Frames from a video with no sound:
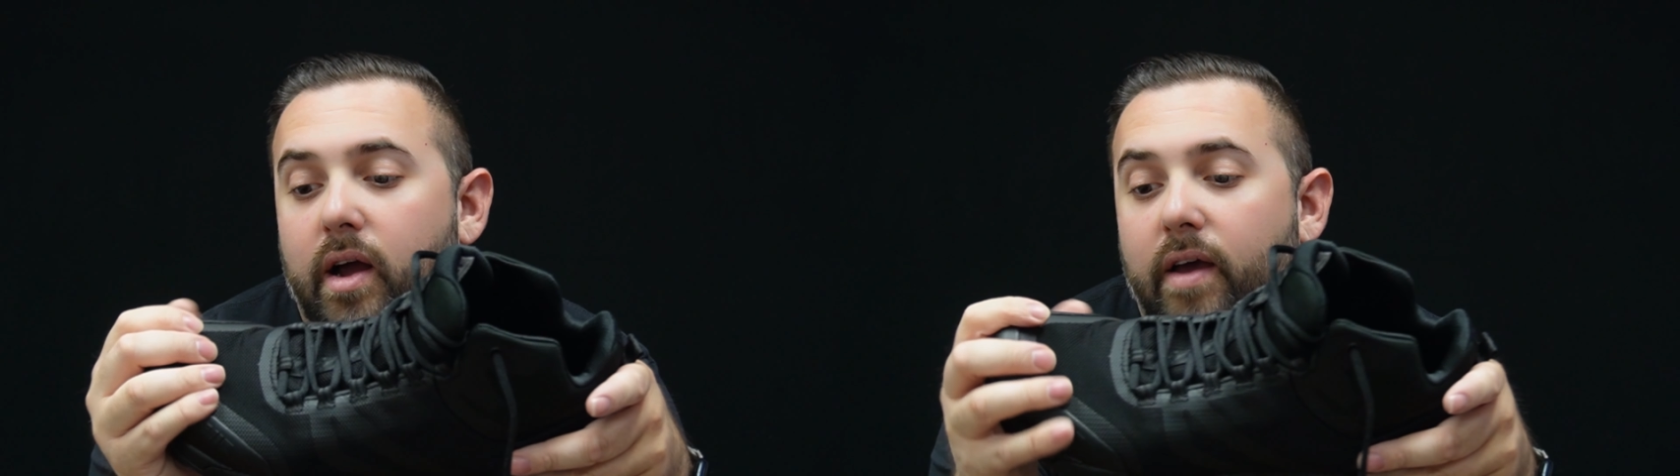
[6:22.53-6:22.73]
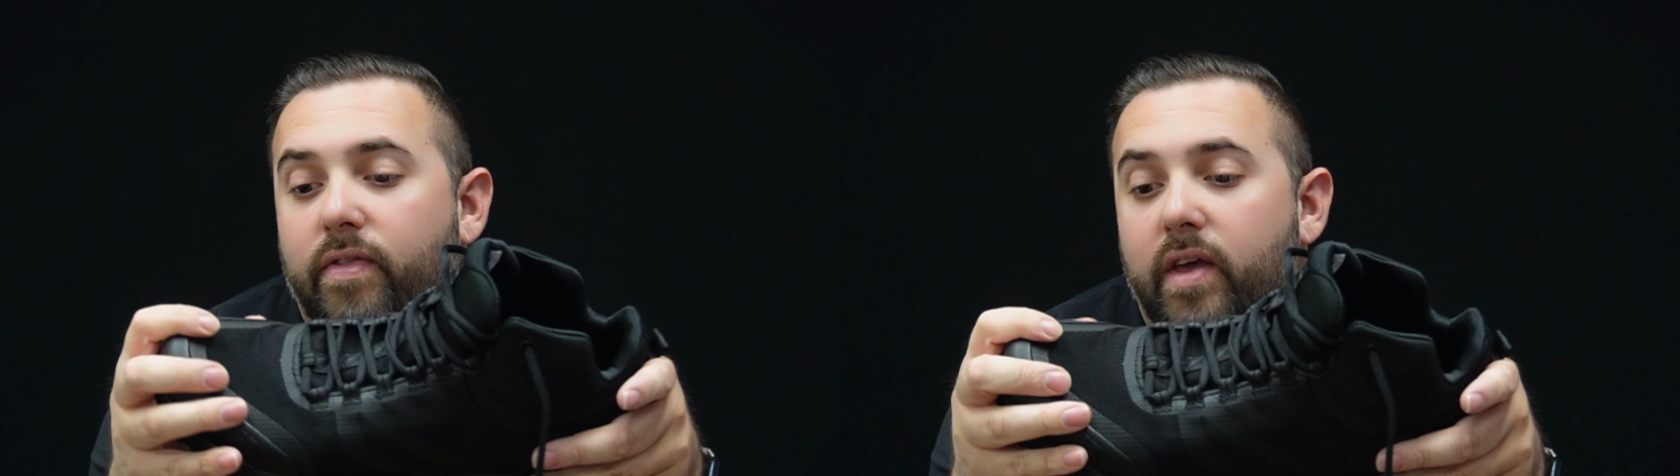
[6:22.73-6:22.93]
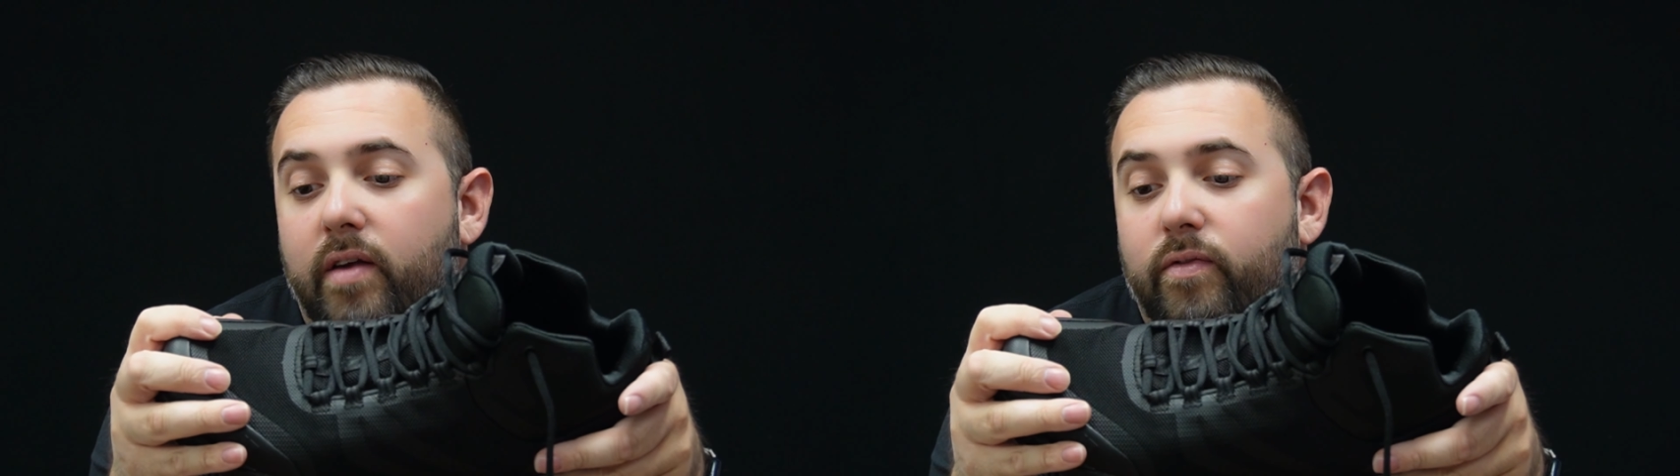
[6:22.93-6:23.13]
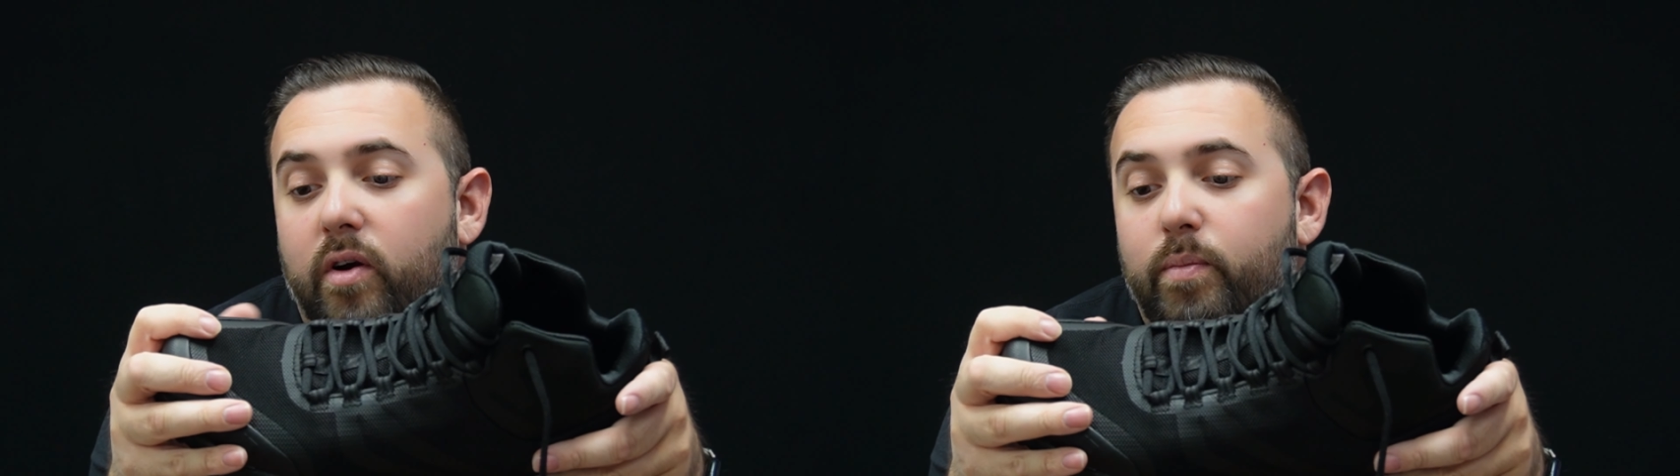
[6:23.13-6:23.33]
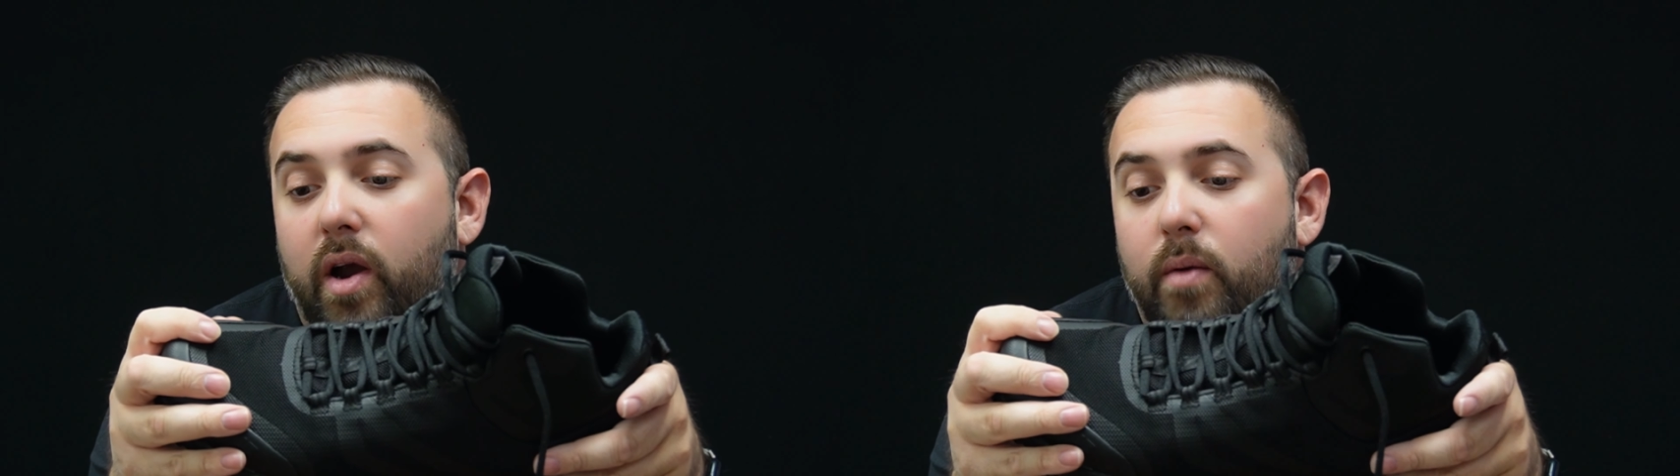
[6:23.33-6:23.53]
I think
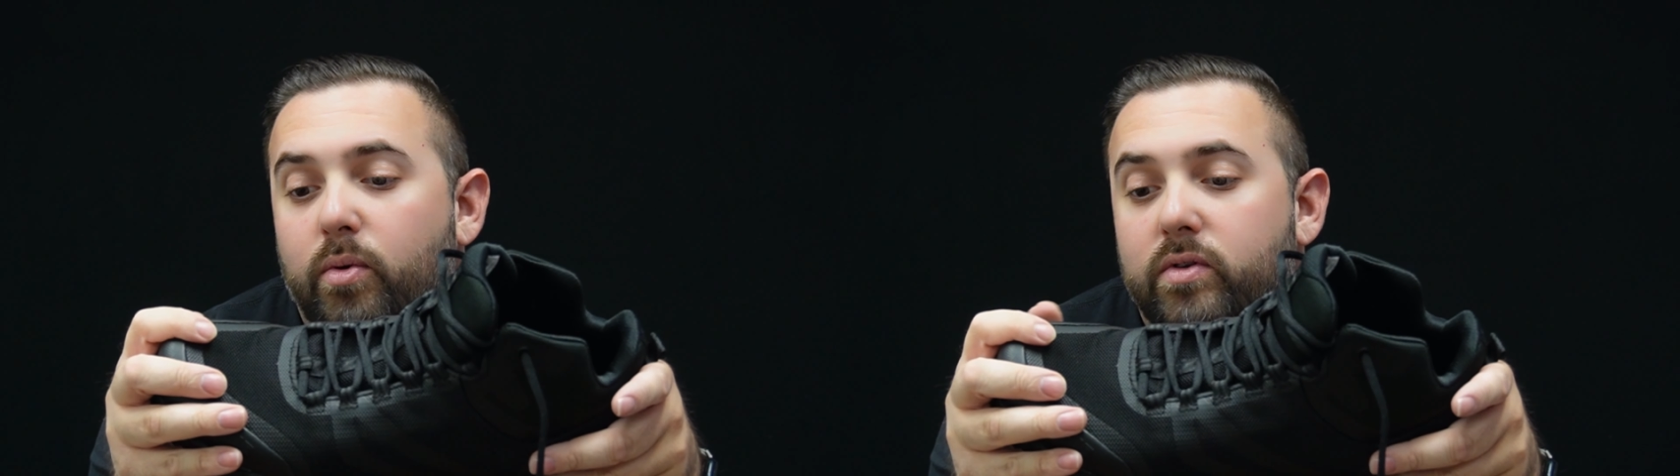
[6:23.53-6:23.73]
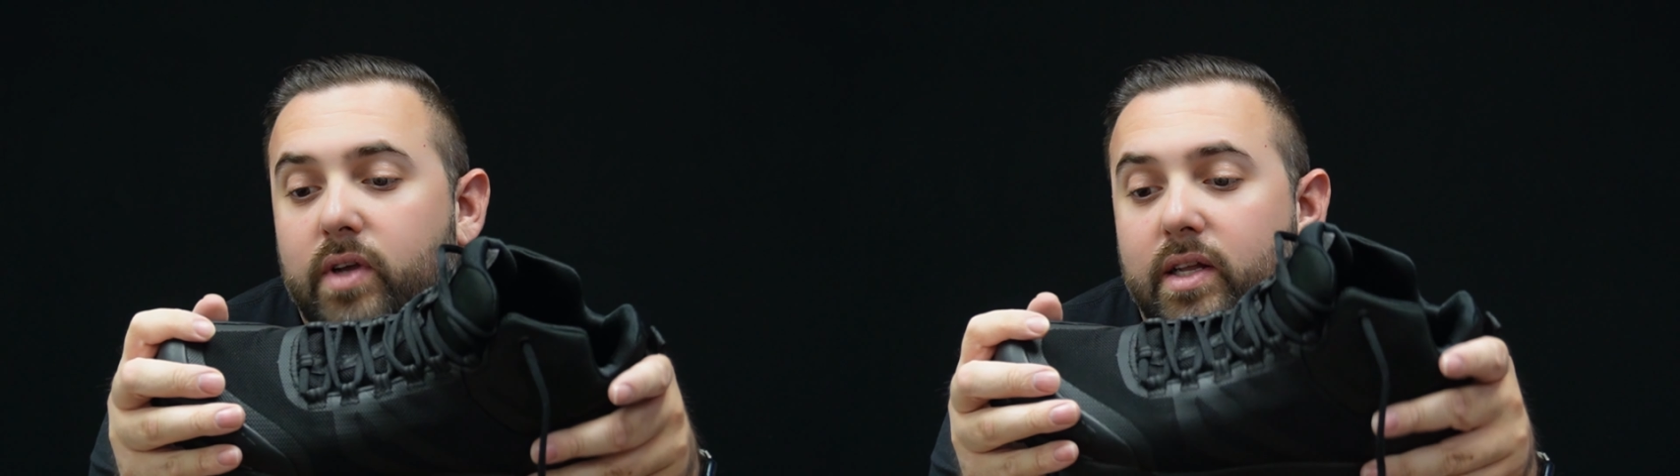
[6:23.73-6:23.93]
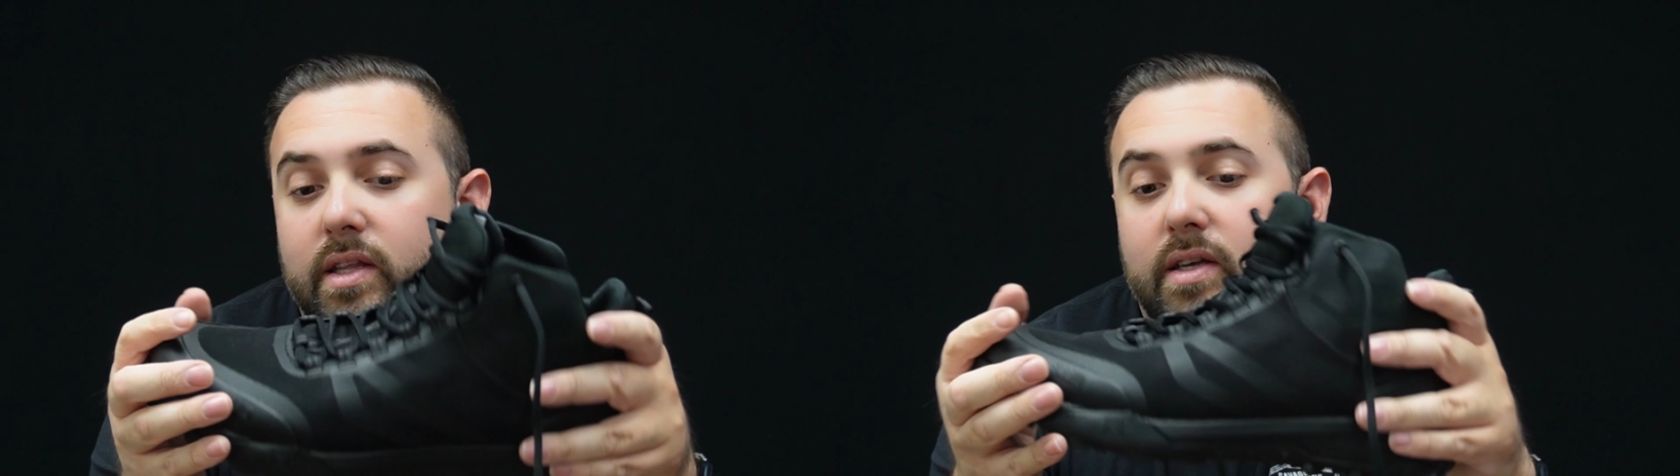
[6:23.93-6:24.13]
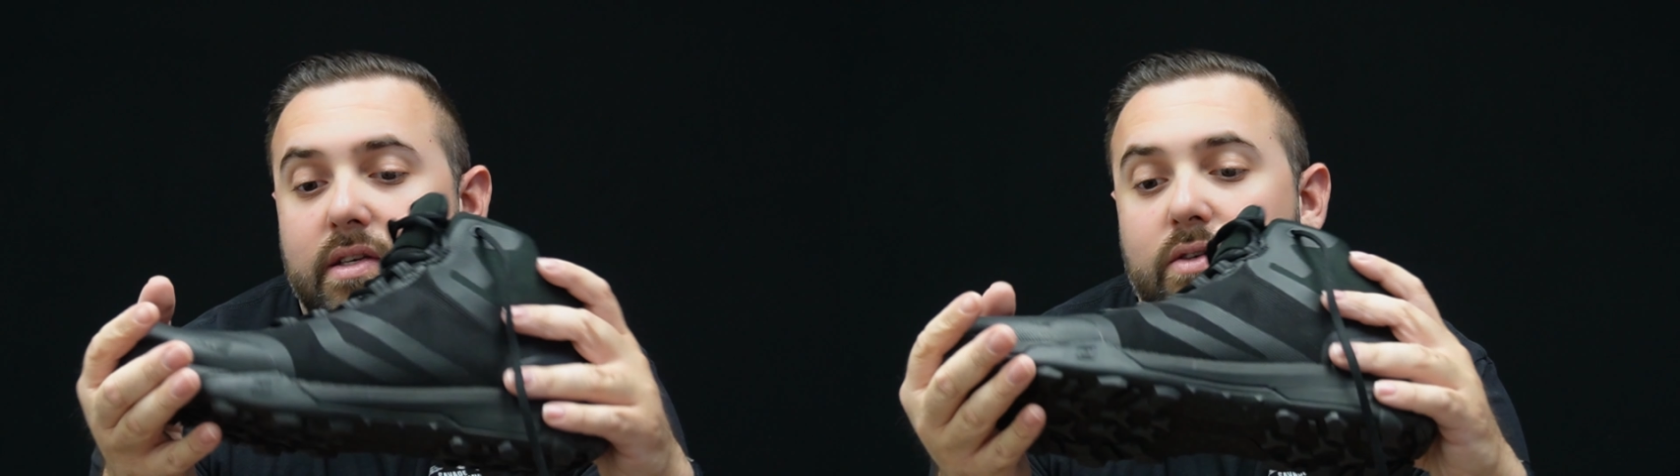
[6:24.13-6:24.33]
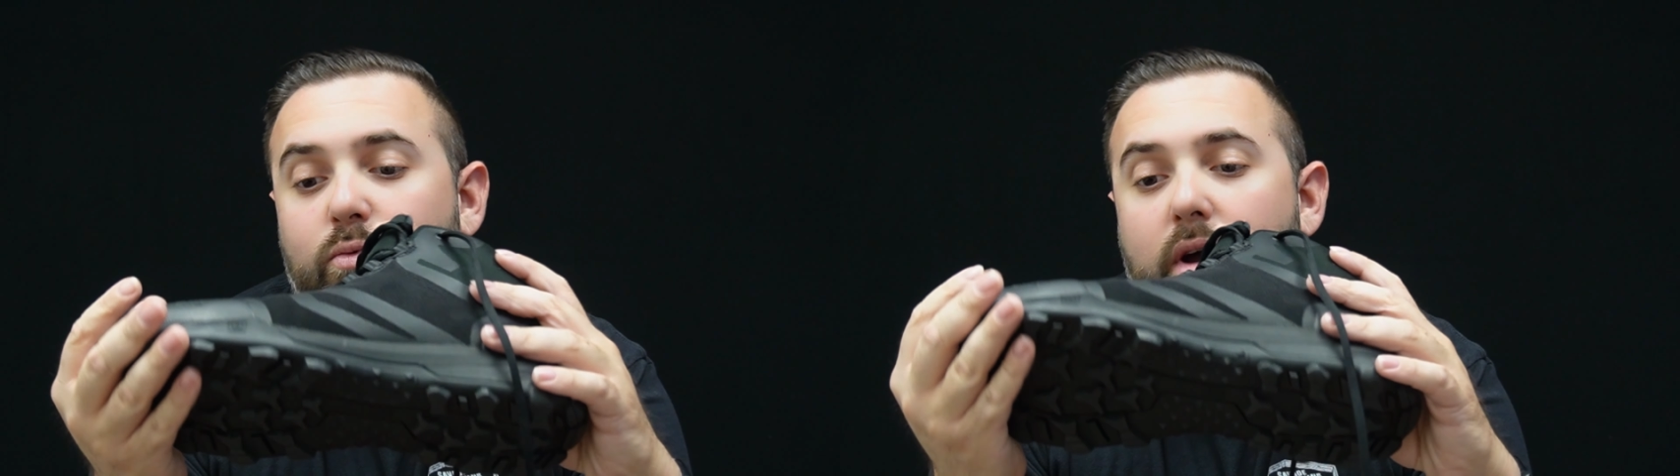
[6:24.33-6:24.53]
for a pair of boots like this
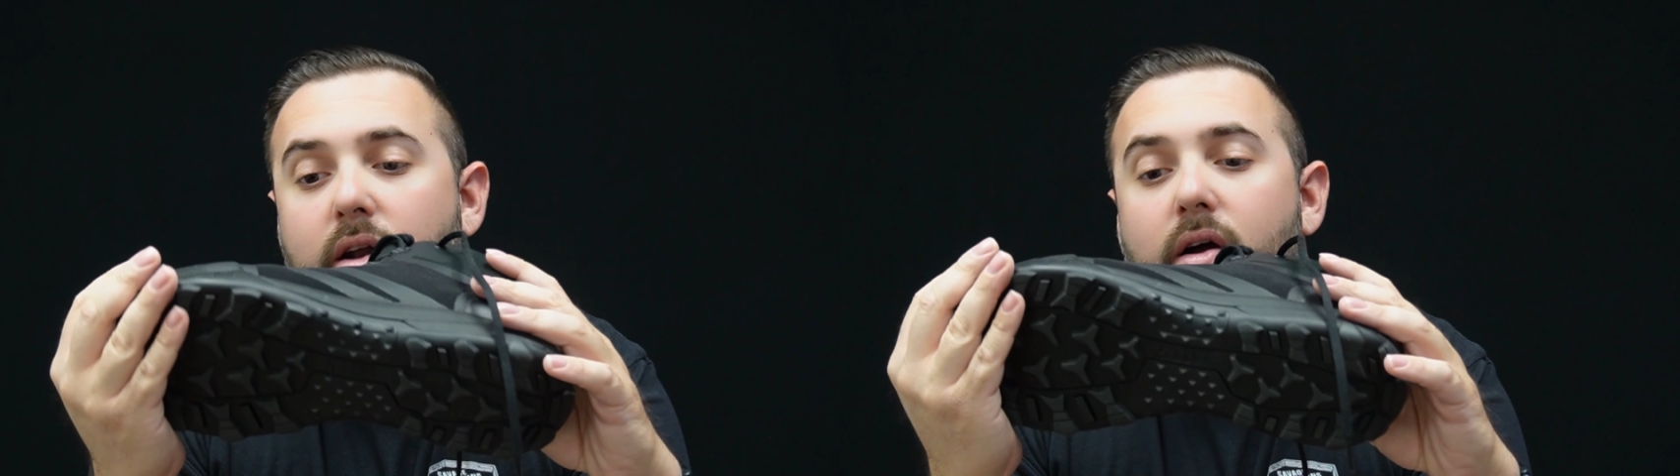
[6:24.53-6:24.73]
is right